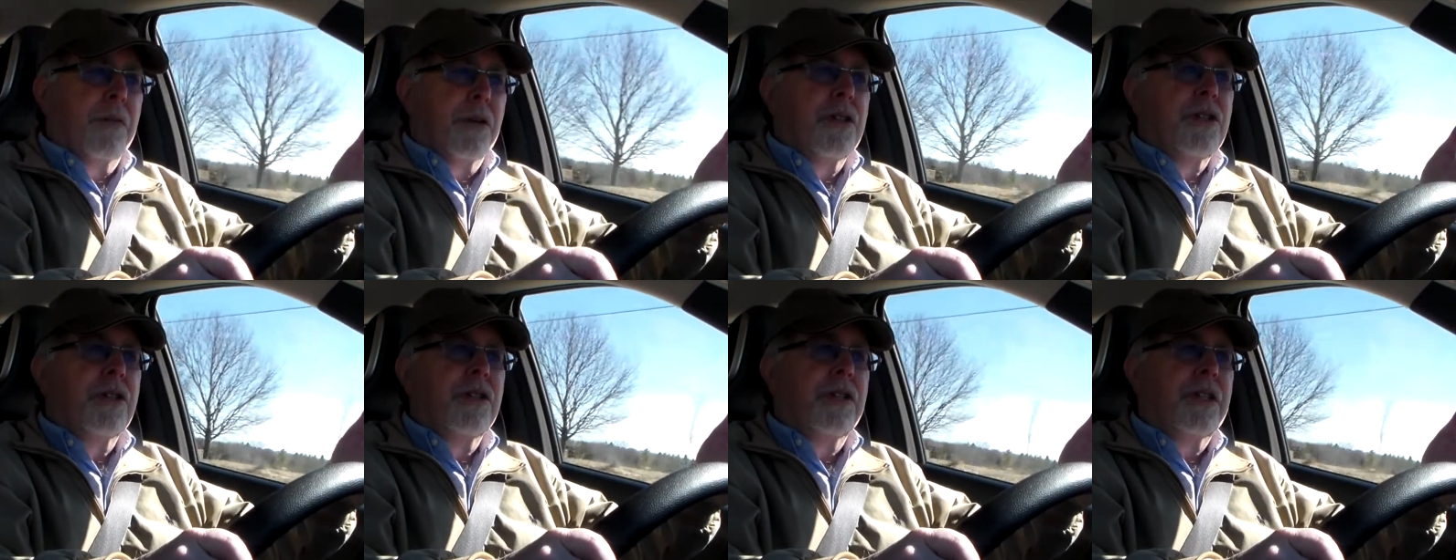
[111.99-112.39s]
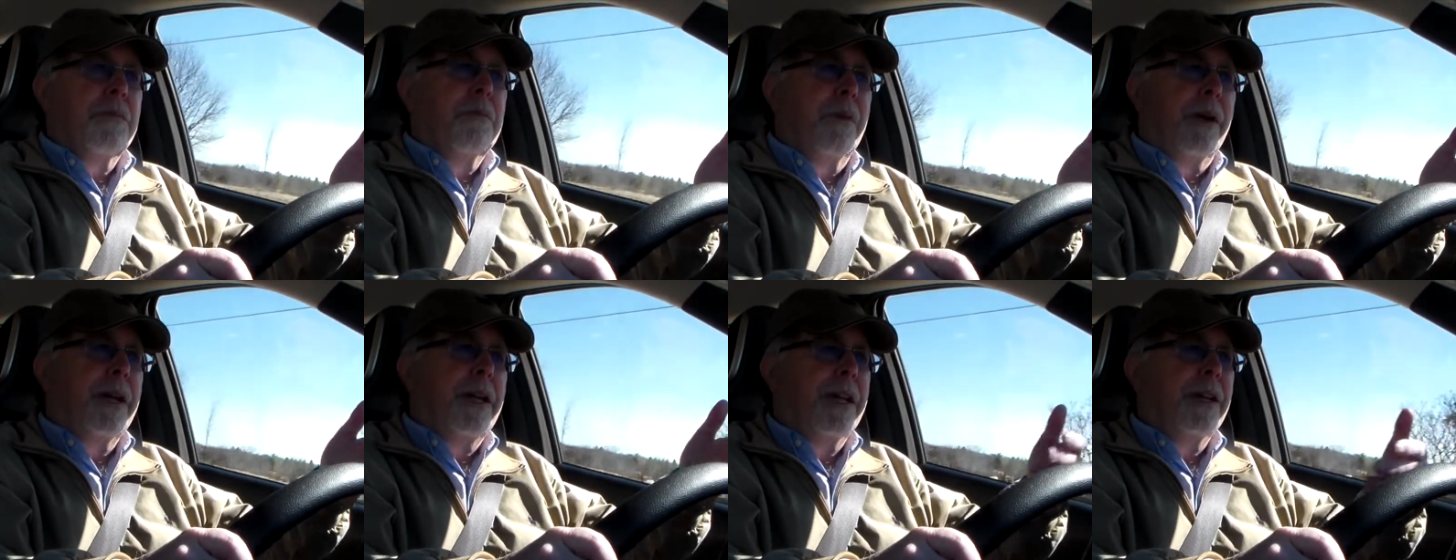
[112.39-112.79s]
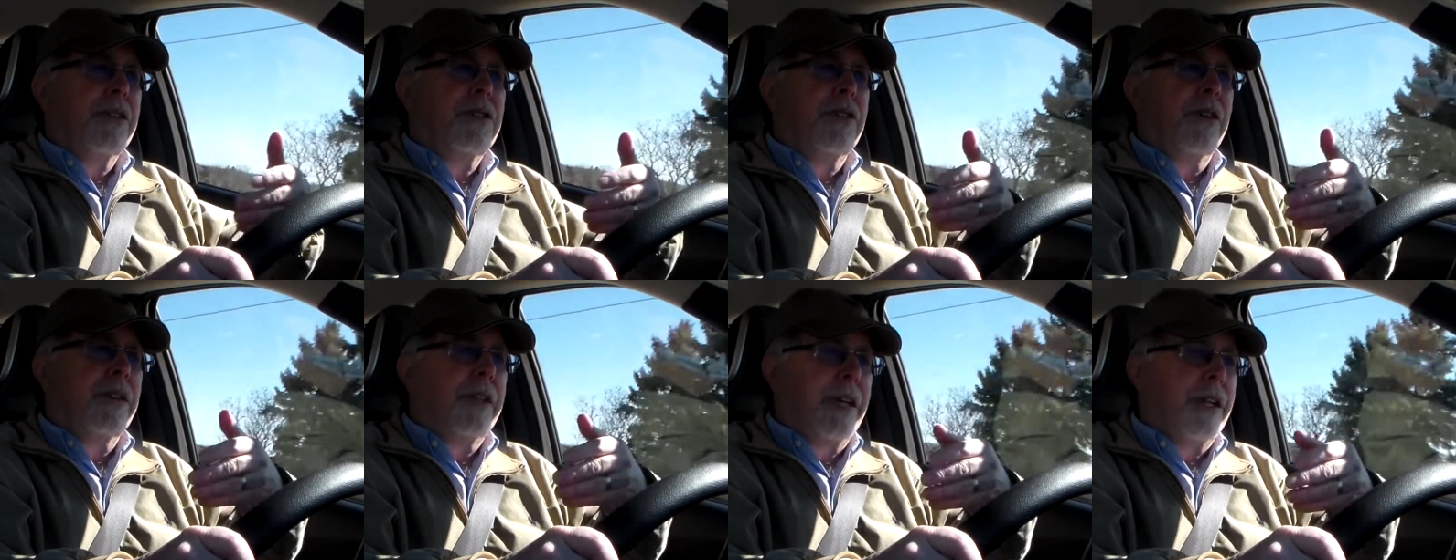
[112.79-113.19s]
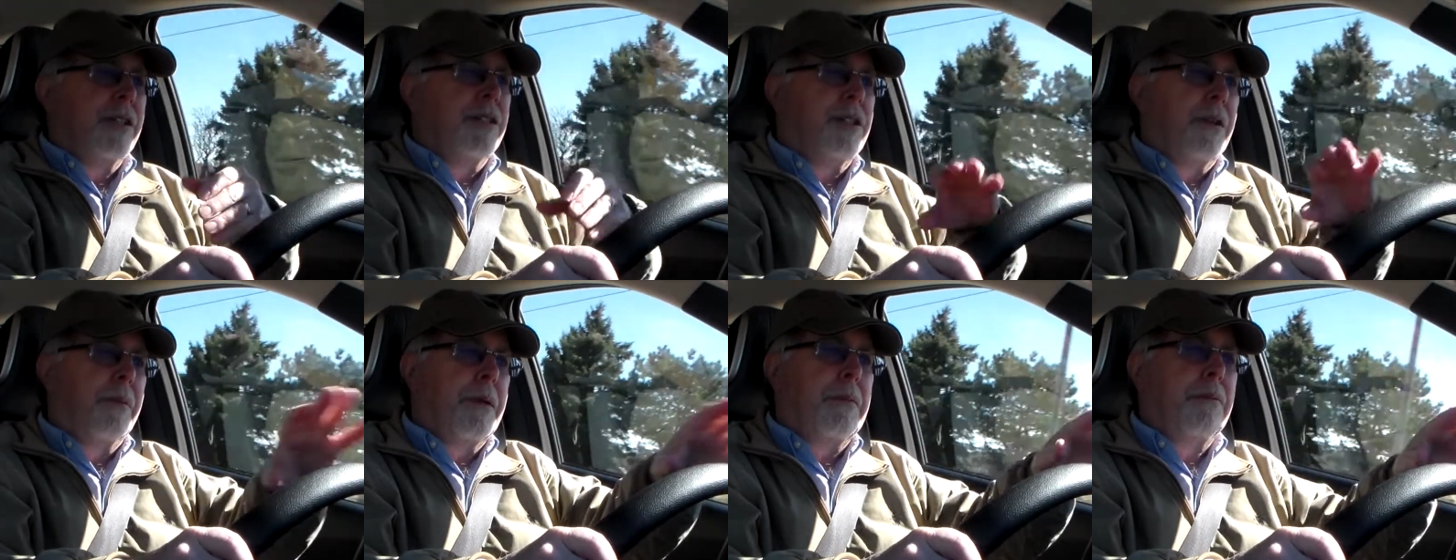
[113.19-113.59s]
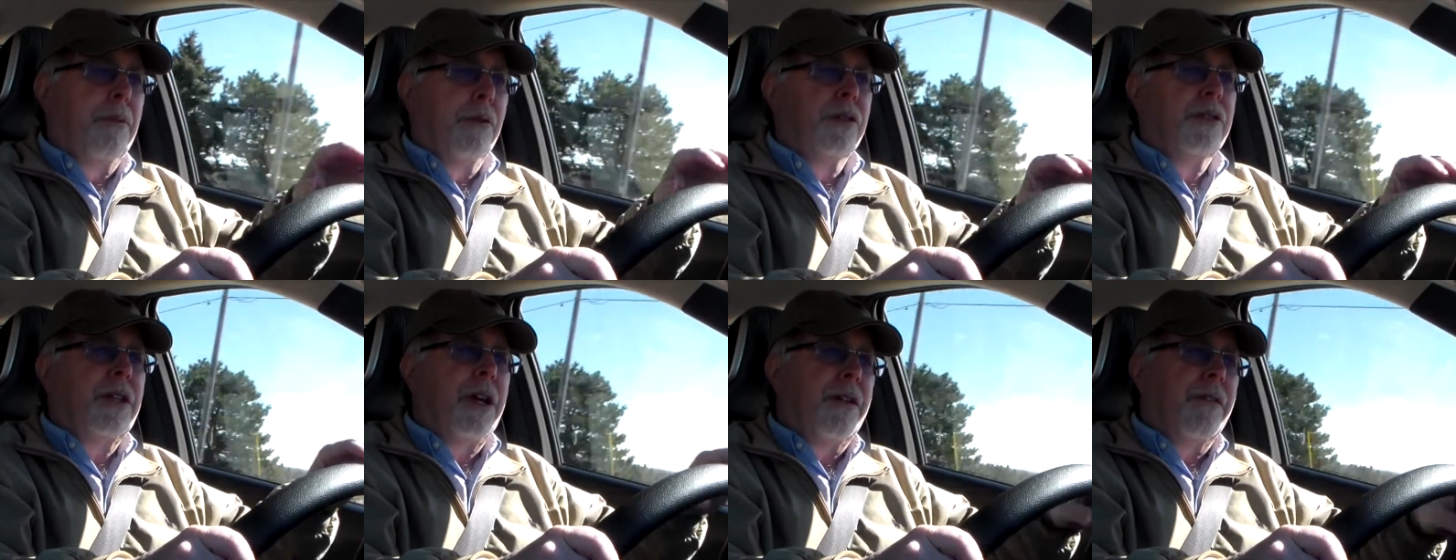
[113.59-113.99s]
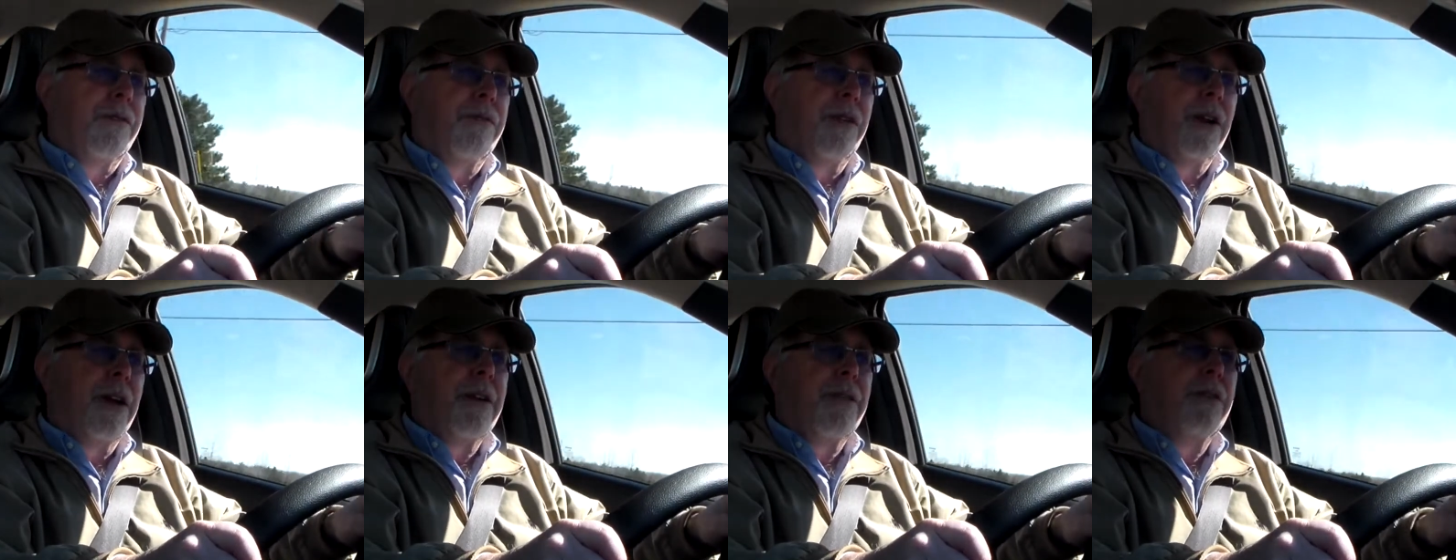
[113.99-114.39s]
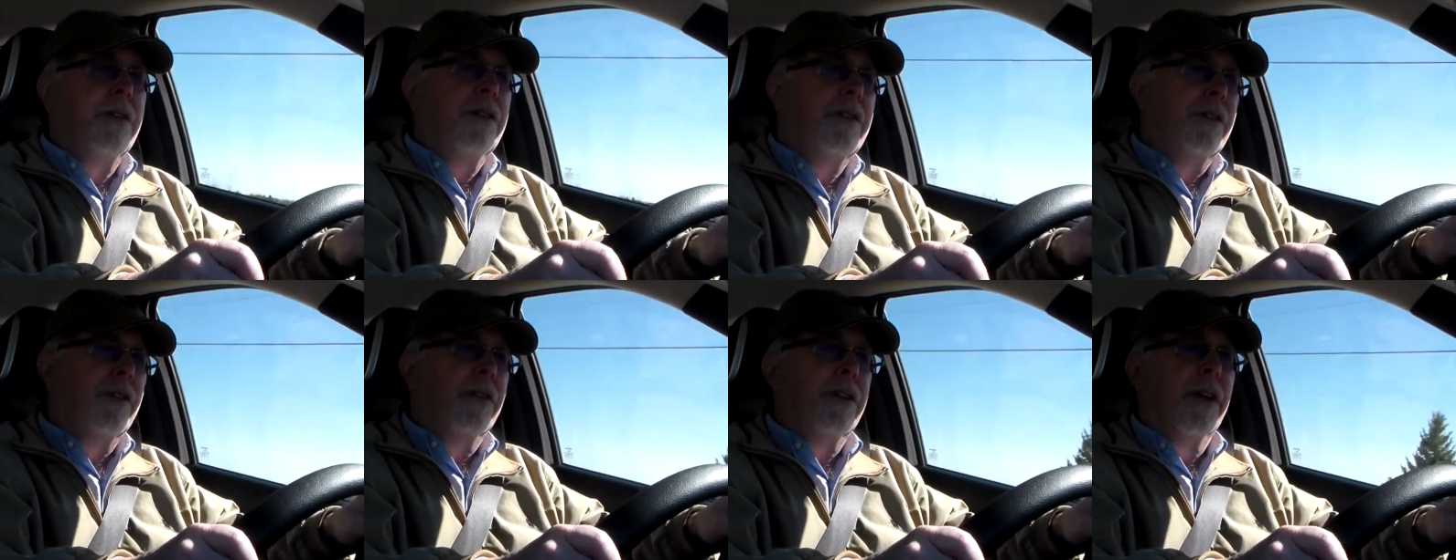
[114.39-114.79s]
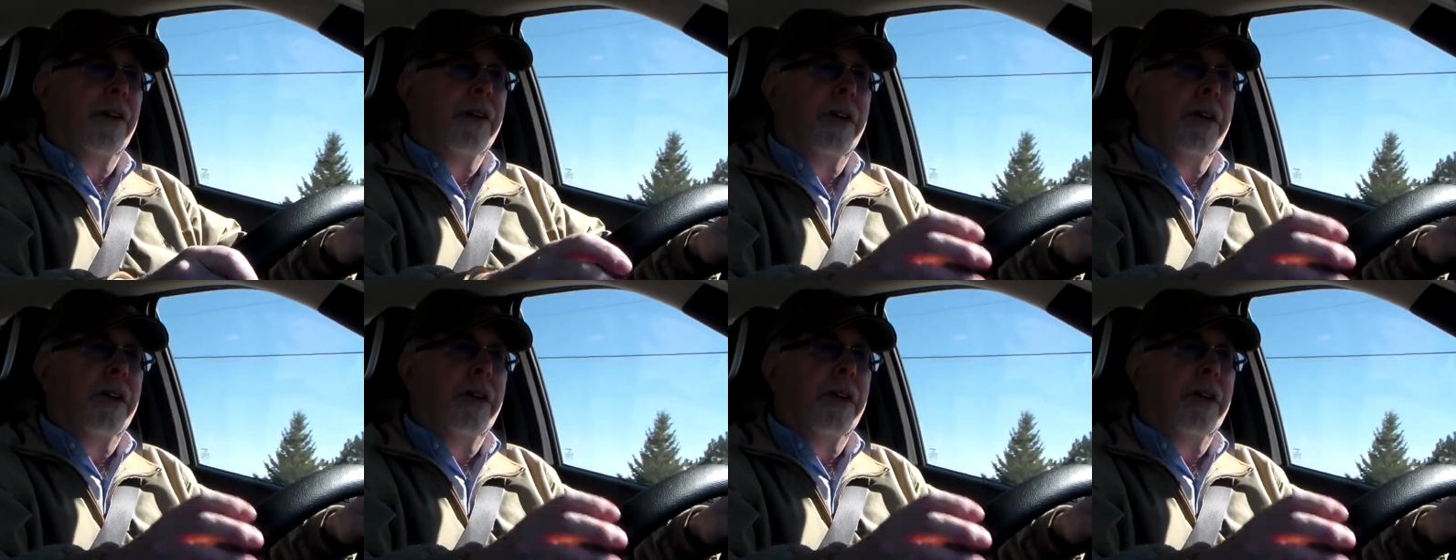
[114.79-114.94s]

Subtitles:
emergency braking, so in case somebody pulls out in front of you, you